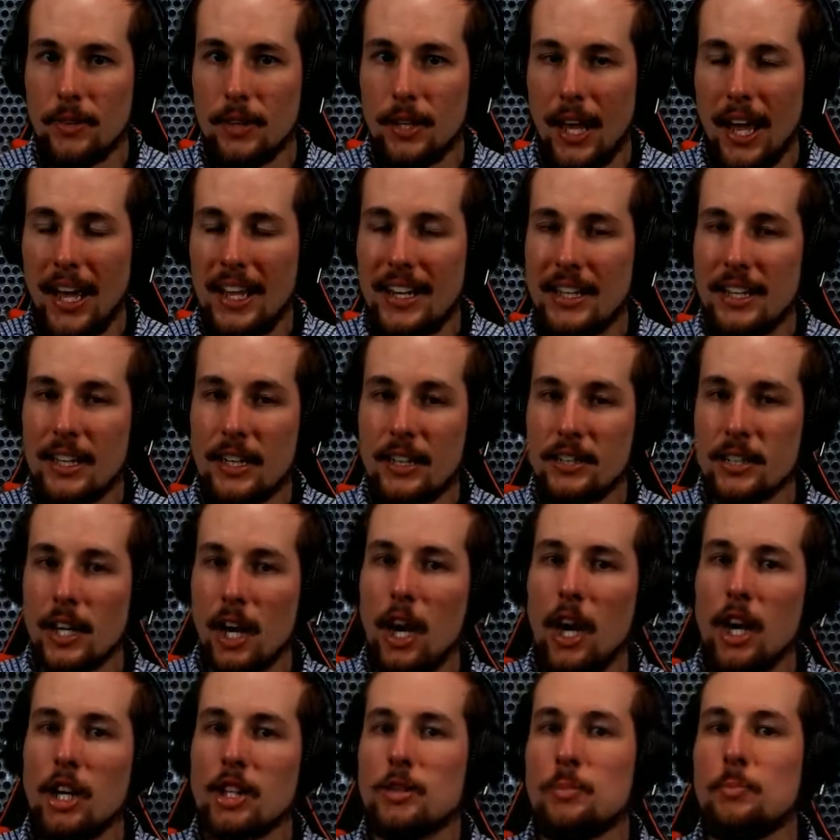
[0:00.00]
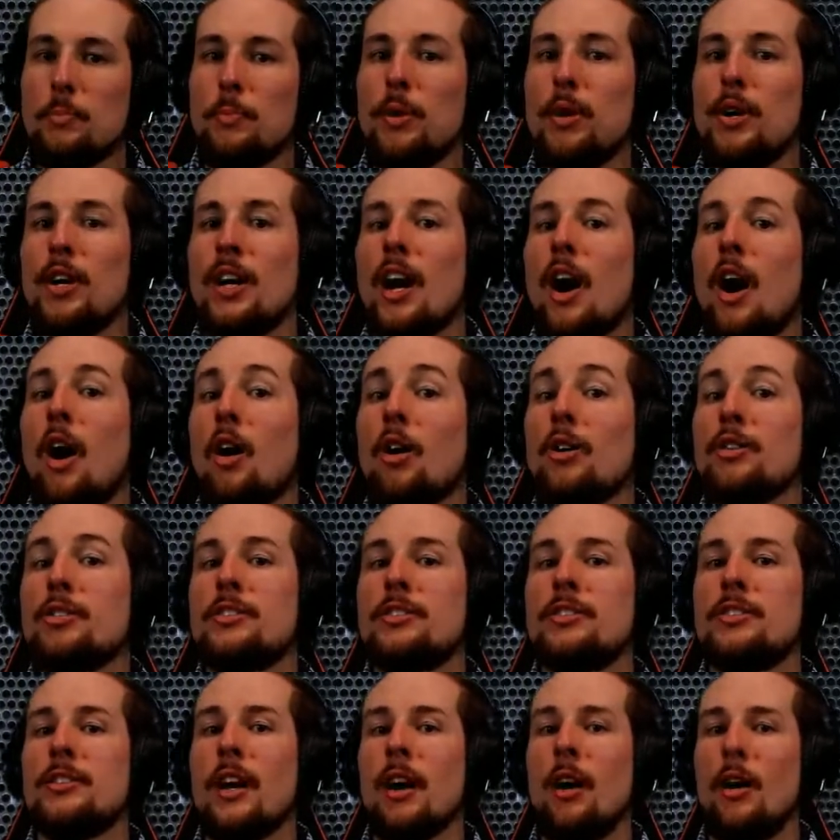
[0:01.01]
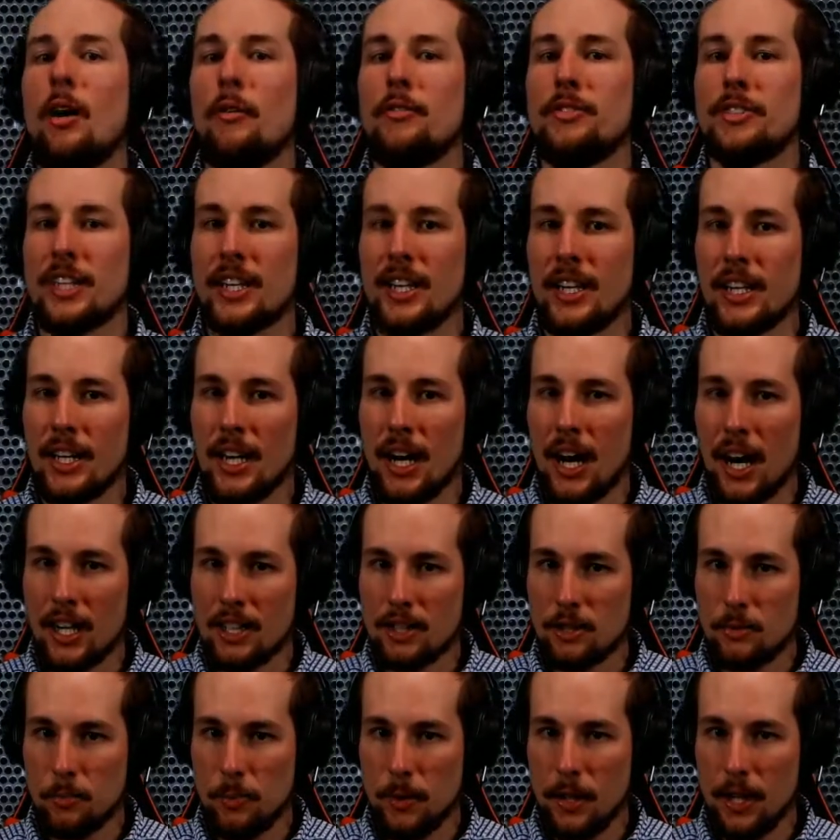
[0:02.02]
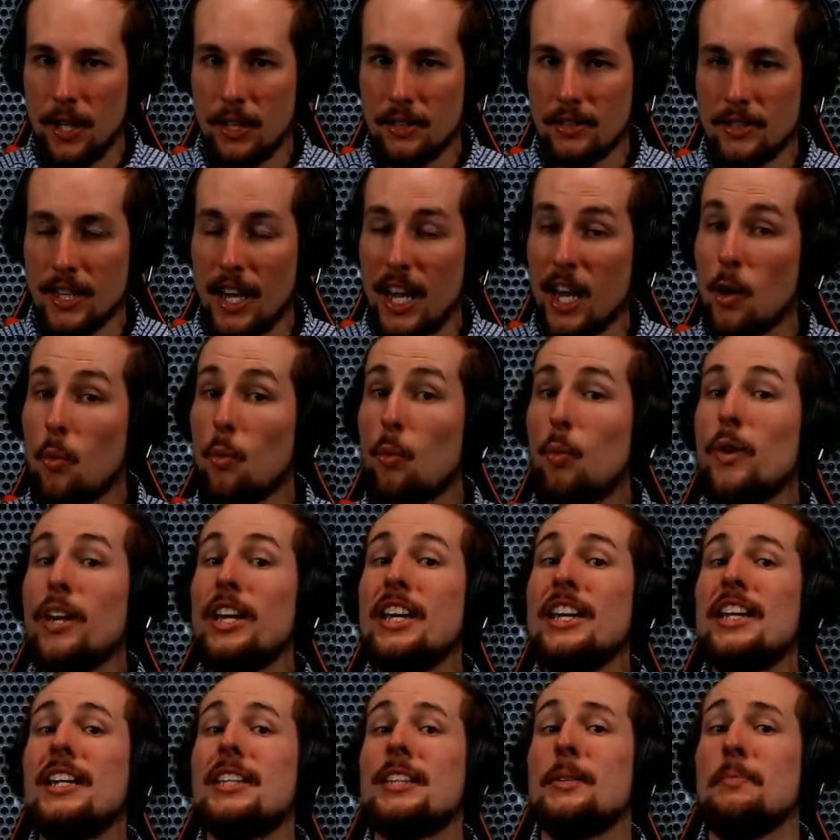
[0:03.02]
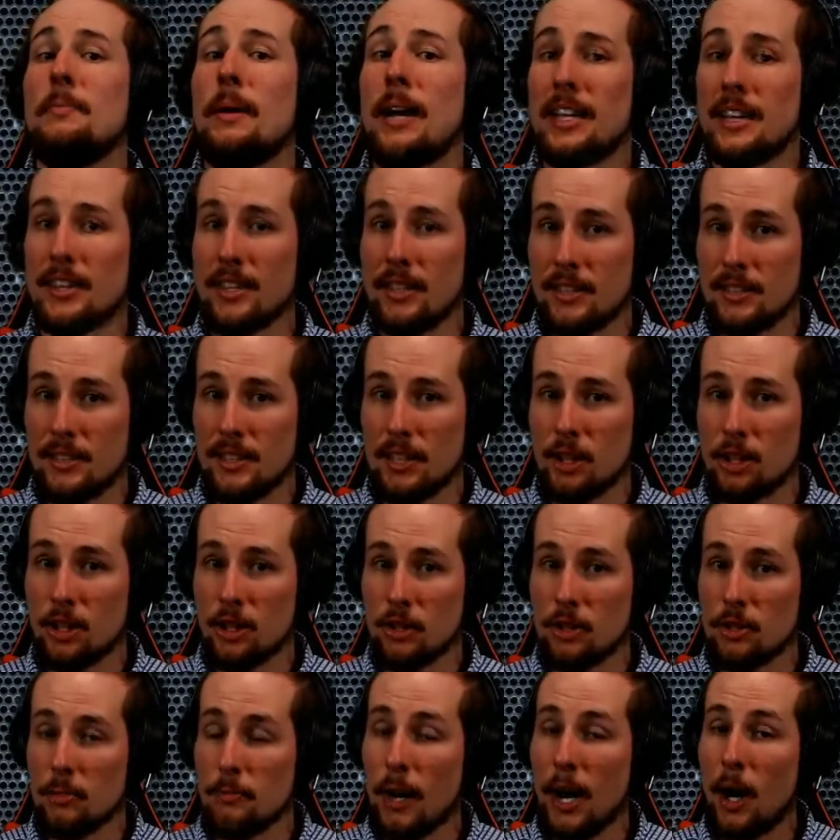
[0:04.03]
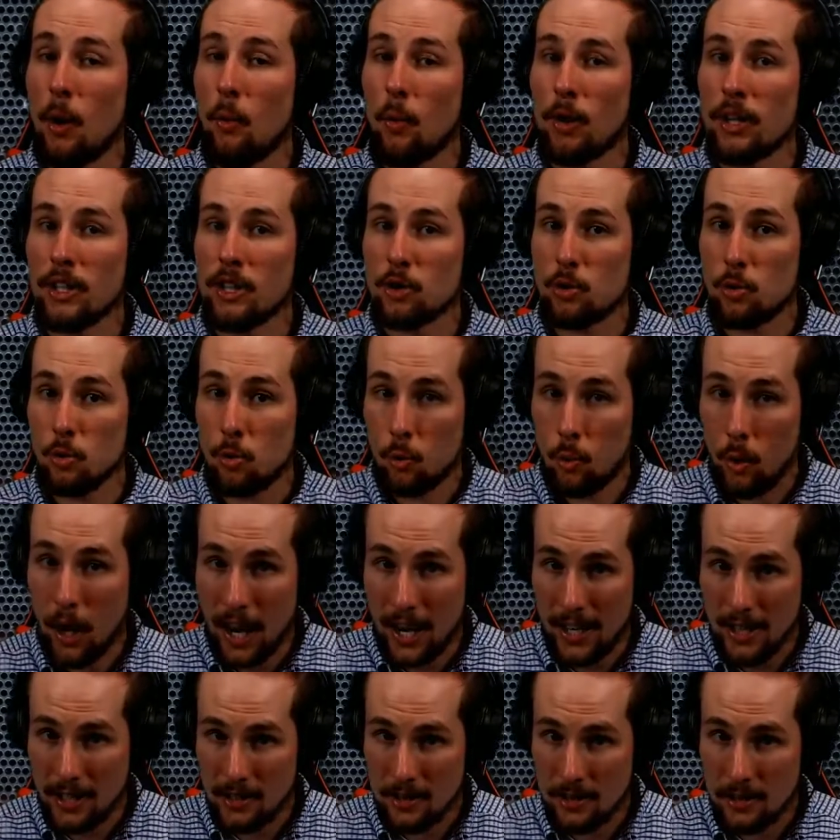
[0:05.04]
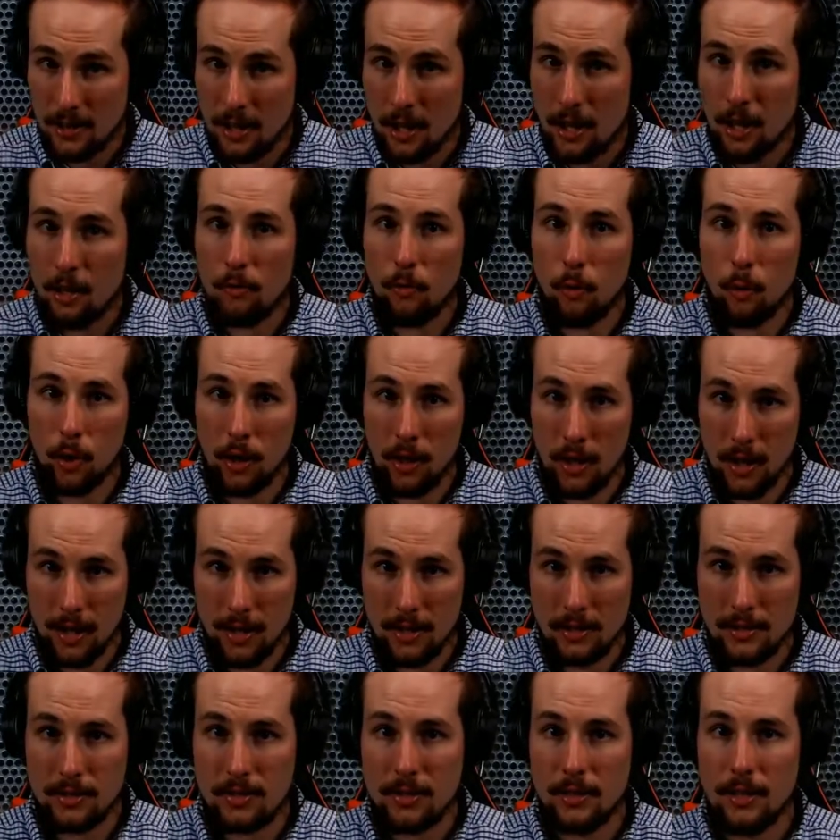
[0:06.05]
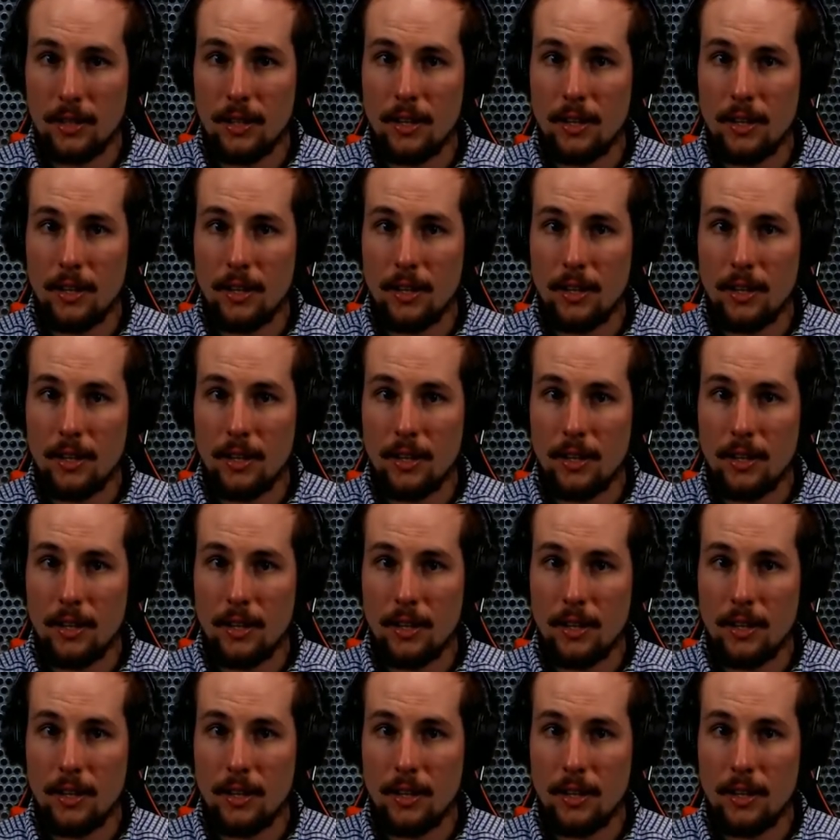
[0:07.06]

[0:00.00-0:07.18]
And it is us putting ourselves in God's place, saying we get to make the decisions about what is right for us.